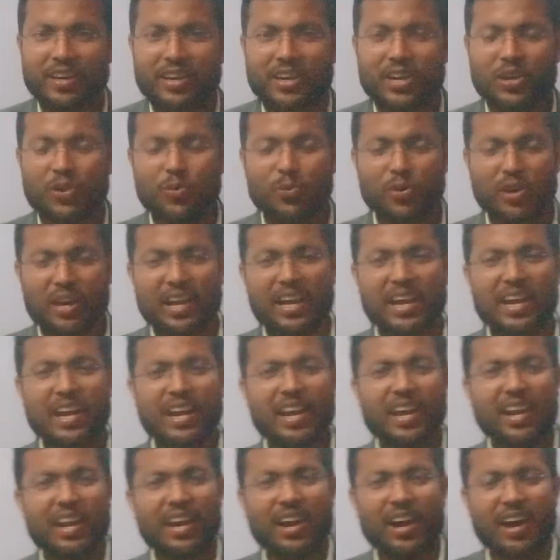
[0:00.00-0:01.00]

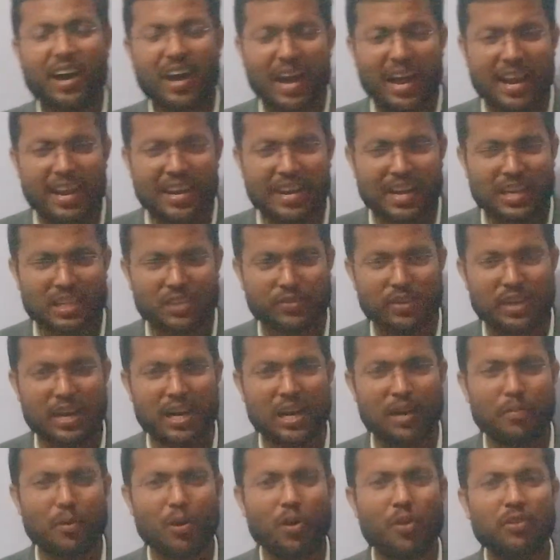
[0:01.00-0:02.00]
Today I
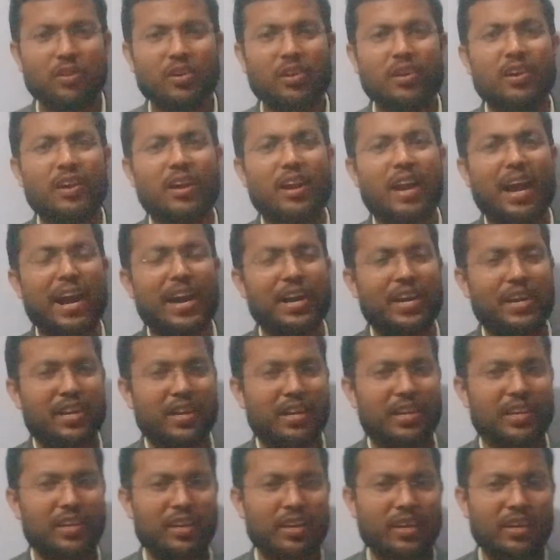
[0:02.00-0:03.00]
explain about the
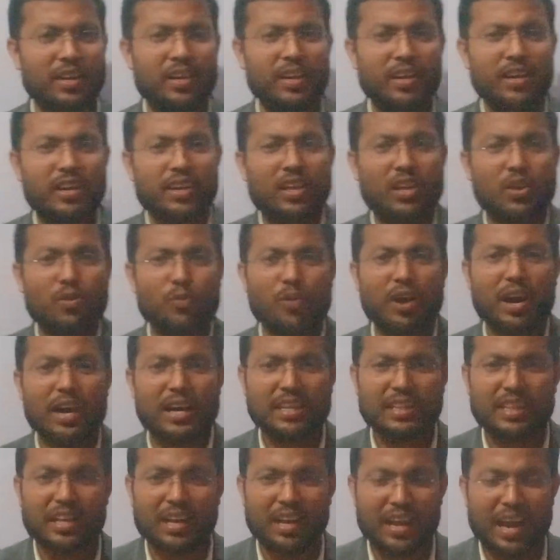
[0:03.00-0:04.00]
light. What
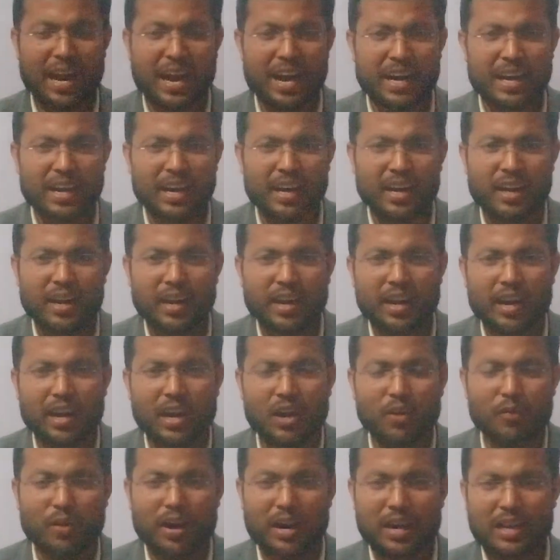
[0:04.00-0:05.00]
is the light
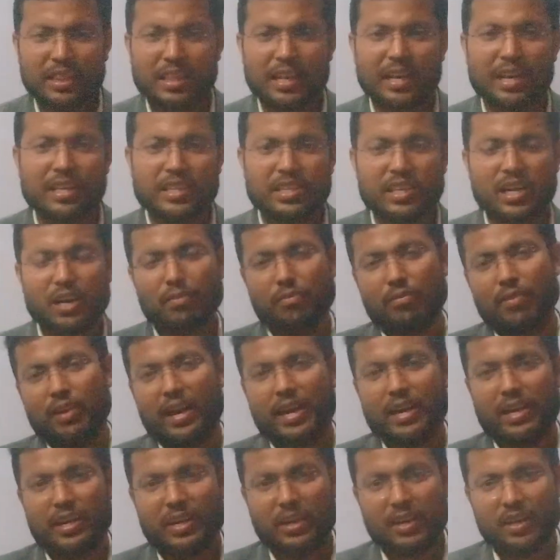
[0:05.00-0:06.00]
and what is the nature of
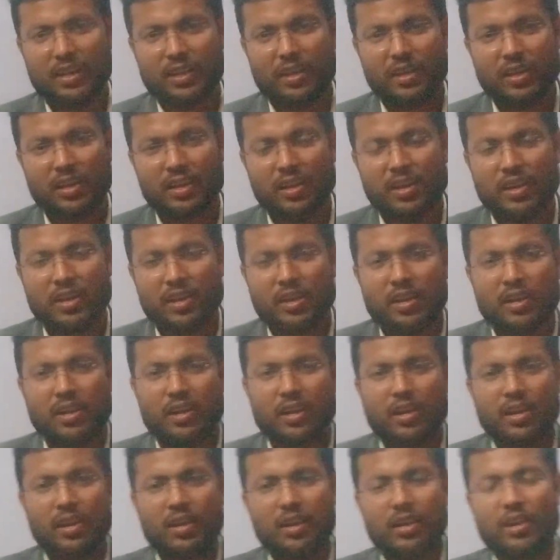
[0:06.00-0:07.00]
light?
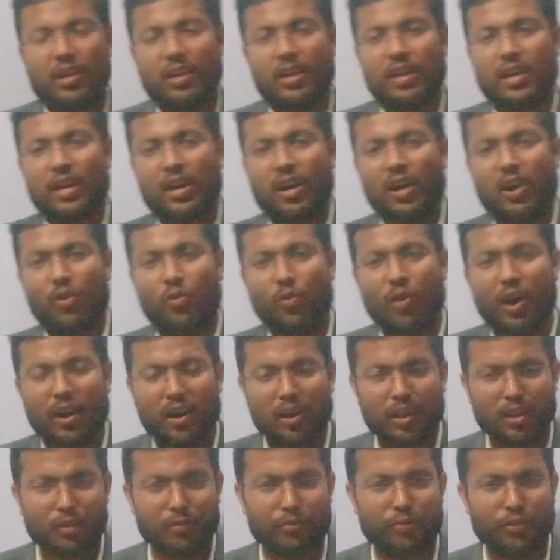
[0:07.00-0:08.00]

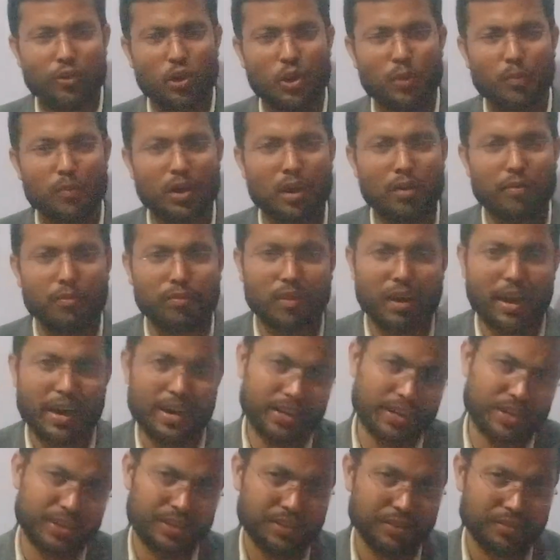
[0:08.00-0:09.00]
What are the phenomena of
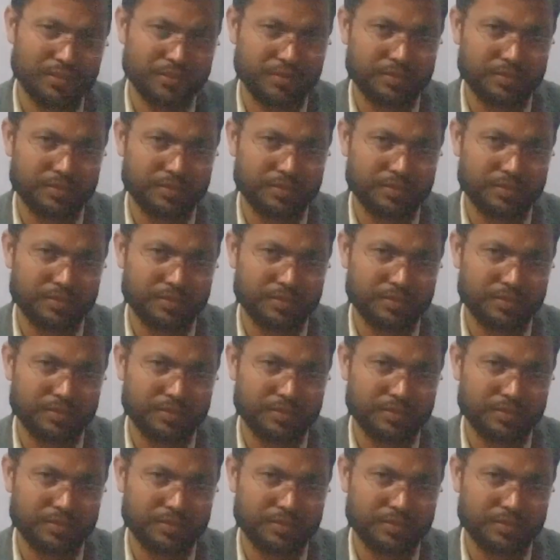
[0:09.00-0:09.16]
light?